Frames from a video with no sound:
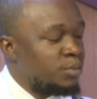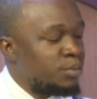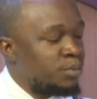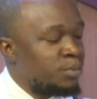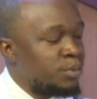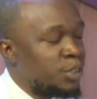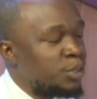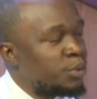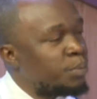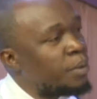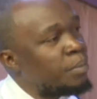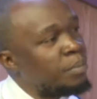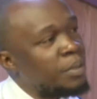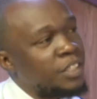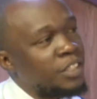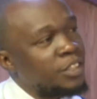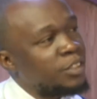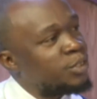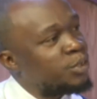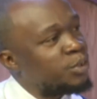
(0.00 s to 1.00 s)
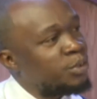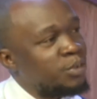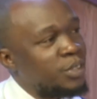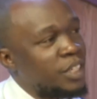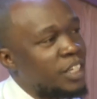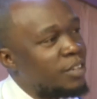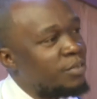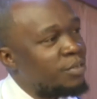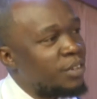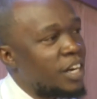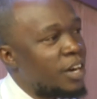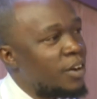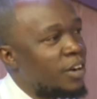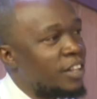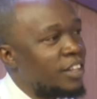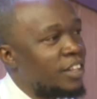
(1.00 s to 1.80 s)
we should be beating children every now and then.